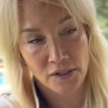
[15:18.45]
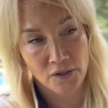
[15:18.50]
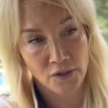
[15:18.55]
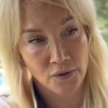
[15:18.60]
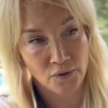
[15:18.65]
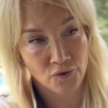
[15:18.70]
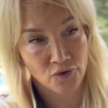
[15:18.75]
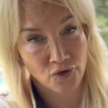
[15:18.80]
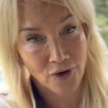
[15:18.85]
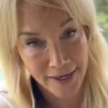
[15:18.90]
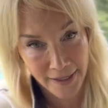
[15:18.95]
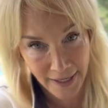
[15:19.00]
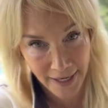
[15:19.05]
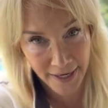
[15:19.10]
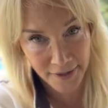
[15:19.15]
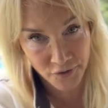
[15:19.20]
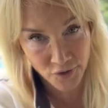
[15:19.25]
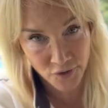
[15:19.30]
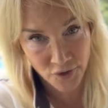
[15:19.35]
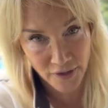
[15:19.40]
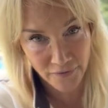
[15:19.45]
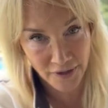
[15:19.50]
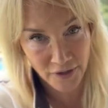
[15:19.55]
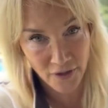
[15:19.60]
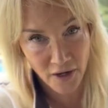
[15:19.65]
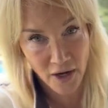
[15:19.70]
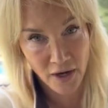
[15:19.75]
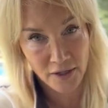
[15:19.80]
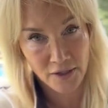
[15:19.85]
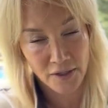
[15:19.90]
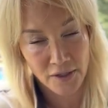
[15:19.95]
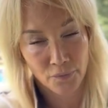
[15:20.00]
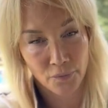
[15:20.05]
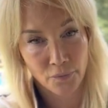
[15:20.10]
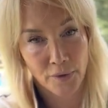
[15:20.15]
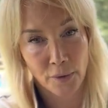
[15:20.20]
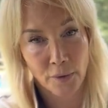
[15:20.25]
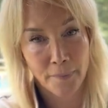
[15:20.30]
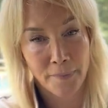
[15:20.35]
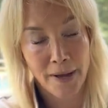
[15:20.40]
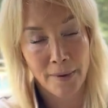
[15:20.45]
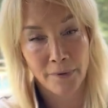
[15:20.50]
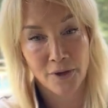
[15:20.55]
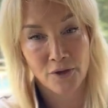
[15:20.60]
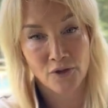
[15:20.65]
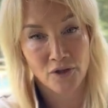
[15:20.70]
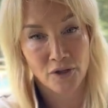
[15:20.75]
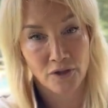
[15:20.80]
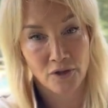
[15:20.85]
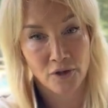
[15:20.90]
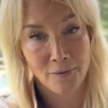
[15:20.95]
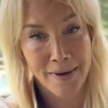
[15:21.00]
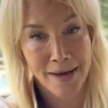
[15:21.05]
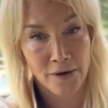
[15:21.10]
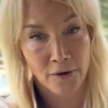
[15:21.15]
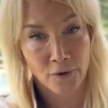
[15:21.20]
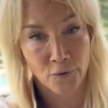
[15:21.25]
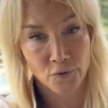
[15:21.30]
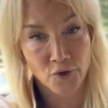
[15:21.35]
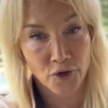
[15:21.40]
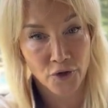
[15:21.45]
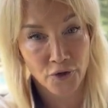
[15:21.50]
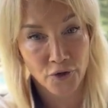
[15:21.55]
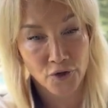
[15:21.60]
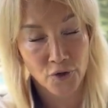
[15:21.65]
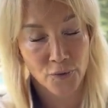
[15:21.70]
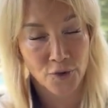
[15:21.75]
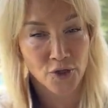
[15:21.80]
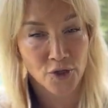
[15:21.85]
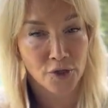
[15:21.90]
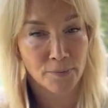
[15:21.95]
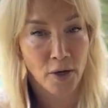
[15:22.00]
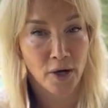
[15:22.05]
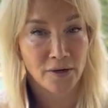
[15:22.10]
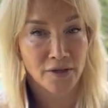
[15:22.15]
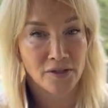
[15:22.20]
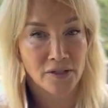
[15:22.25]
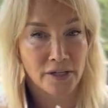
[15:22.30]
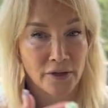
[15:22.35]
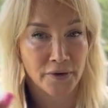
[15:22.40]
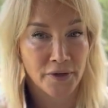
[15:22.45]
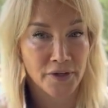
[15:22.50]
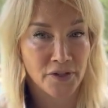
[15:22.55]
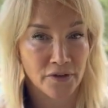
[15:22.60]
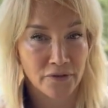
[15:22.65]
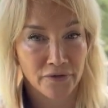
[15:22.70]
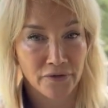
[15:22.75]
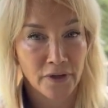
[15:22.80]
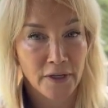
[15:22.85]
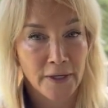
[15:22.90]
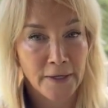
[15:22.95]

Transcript: to train cancer sniffing dogs, and we were published in 2 medical journals, which spawned a series of